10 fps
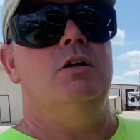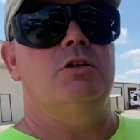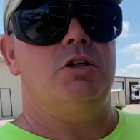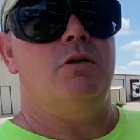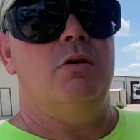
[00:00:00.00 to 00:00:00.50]

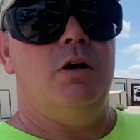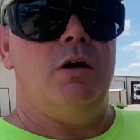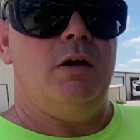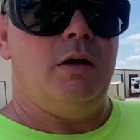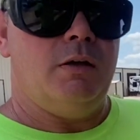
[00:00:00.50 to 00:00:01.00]
So,
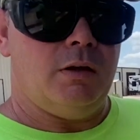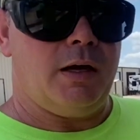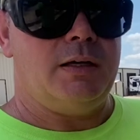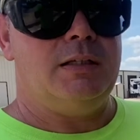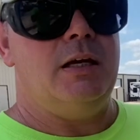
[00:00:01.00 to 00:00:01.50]

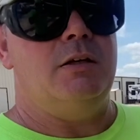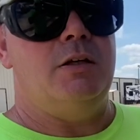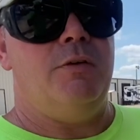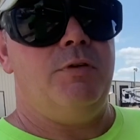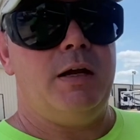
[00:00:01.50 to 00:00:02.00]
like I said,
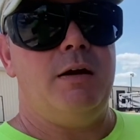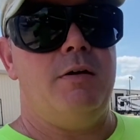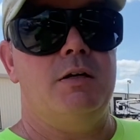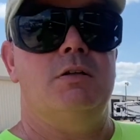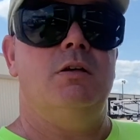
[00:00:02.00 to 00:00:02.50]
different
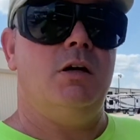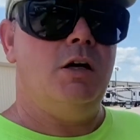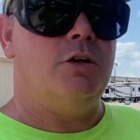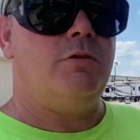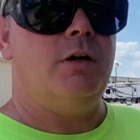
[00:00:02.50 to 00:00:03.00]
areas of the
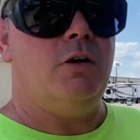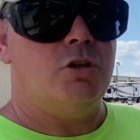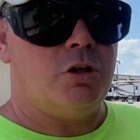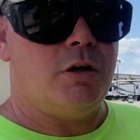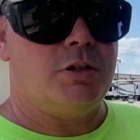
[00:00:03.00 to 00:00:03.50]
country
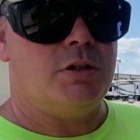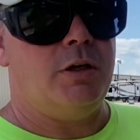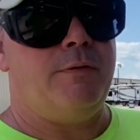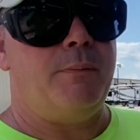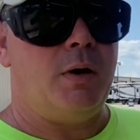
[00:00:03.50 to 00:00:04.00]
charges
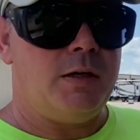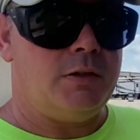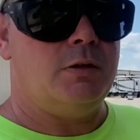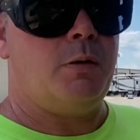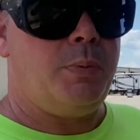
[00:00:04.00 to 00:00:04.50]
different
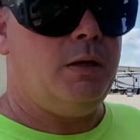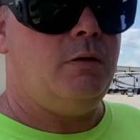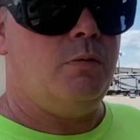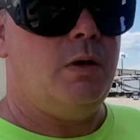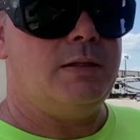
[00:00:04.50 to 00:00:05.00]
pricing. Depending
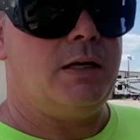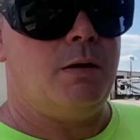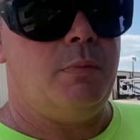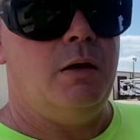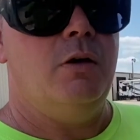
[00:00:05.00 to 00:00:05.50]
on what
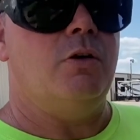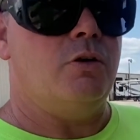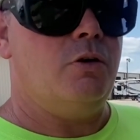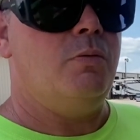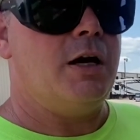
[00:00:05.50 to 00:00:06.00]
time
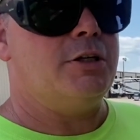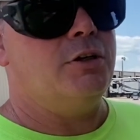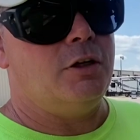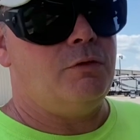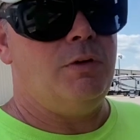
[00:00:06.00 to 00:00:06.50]
you're watching
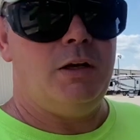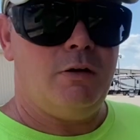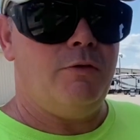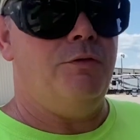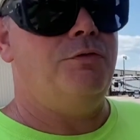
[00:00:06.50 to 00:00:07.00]
this
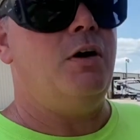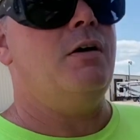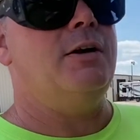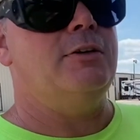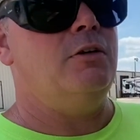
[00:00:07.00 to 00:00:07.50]
video,
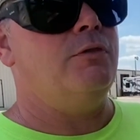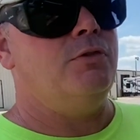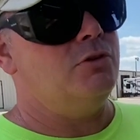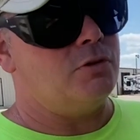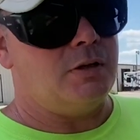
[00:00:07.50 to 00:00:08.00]
far into the
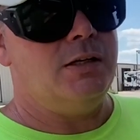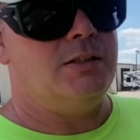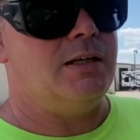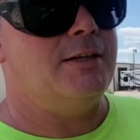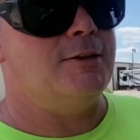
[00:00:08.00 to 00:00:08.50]
future, these
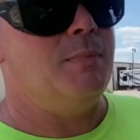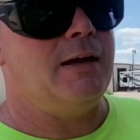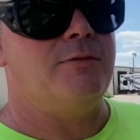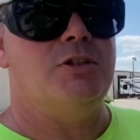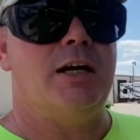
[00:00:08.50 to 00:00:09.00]
things may
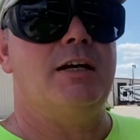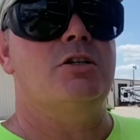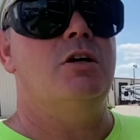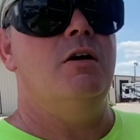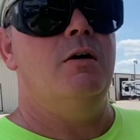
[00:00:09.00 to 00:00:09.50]
have
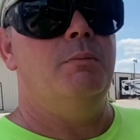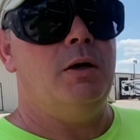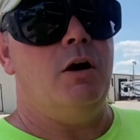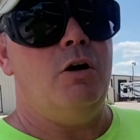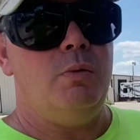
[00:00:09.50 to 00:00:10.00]
changed. But
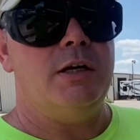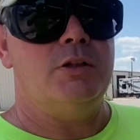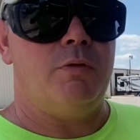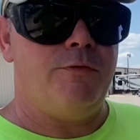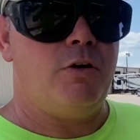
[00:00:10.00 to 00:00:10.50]
always
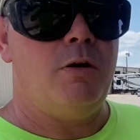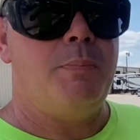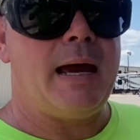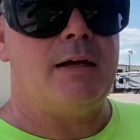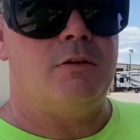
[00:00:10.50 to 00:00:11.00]
refer
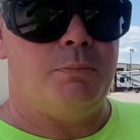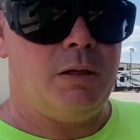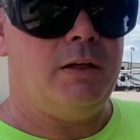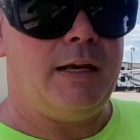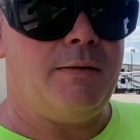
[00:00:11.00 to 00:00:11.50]
back to
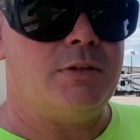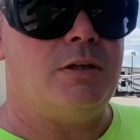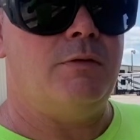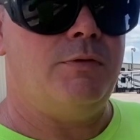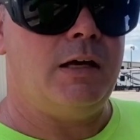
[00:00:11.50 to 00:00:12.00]

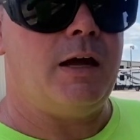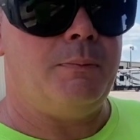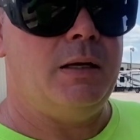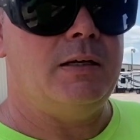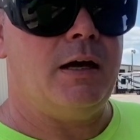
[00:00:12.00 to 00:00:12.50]

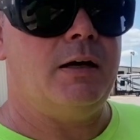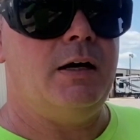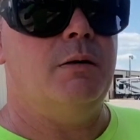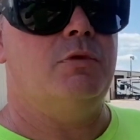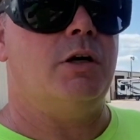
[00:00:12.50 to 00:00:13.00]

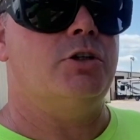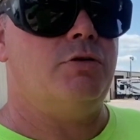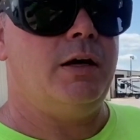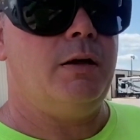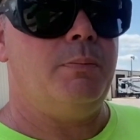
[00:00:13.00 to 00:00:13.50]
BillyDavidsonVIP.com, to our
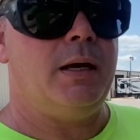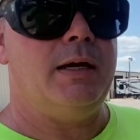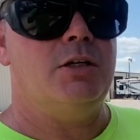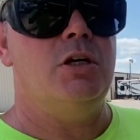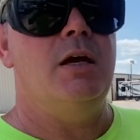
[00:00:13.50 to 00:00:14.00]
training
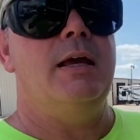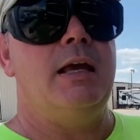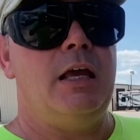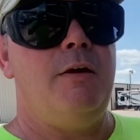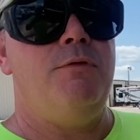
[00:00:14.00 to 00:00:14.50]
page,
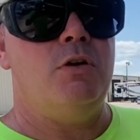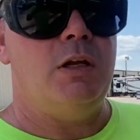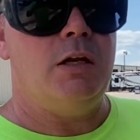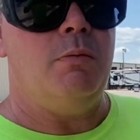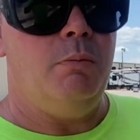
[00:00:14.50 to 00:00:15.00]
if you
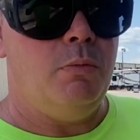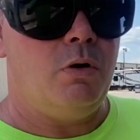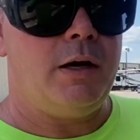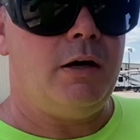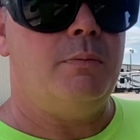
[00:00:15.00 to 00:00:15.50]
need
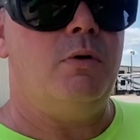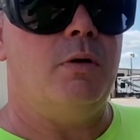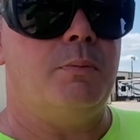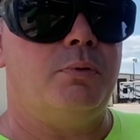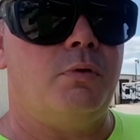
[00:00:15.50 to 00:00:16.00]
more help
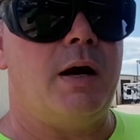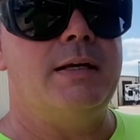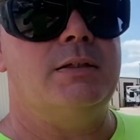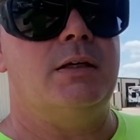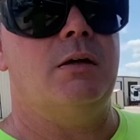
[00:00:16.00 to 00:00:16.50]
on
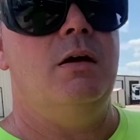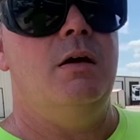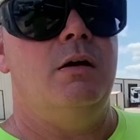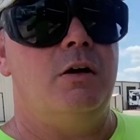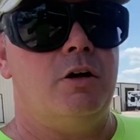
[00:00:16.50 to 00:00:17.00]
pricing
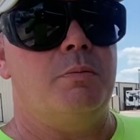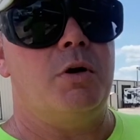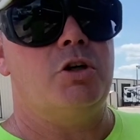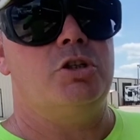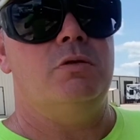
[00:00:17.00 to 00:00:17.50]

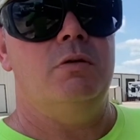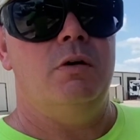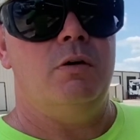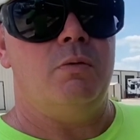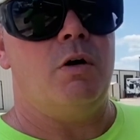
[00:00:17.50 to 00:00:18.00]
commercial
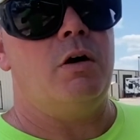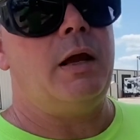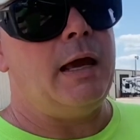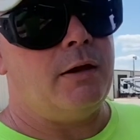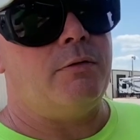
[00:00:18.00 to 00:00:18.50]
work
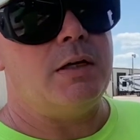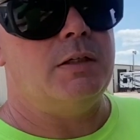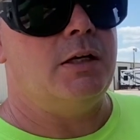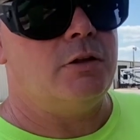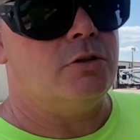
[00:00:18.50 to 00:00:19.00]
and
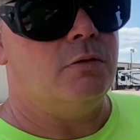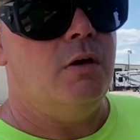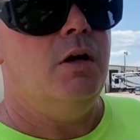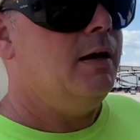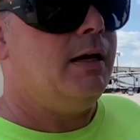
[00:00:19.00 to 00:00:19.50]
residential.
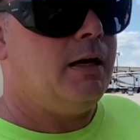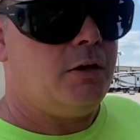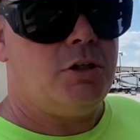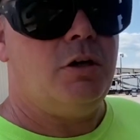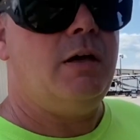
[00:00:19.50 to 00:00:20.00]
Kind
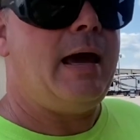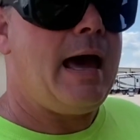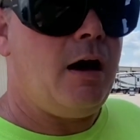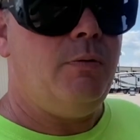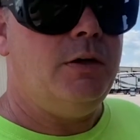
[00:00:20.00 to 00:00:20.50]
of show you
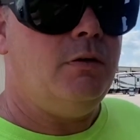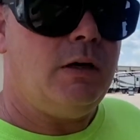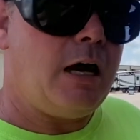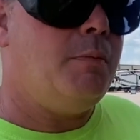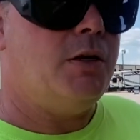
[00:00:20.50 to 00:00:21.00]
how we do it,
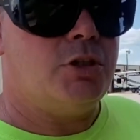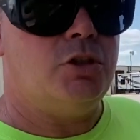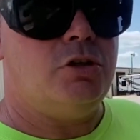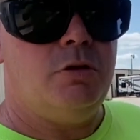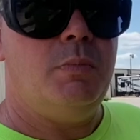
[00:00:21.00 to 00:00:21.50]
how much is
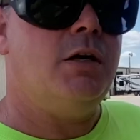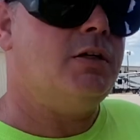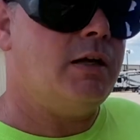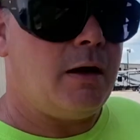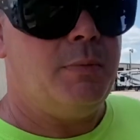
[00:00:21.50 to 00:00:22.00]
too much
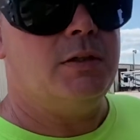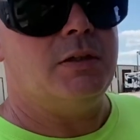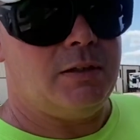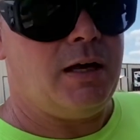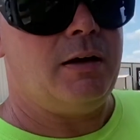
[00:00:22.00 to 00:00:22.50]
and how much
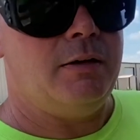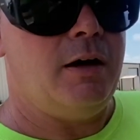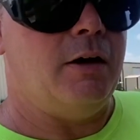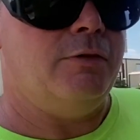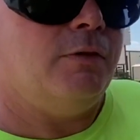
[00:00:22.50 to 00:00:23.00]
is not enough.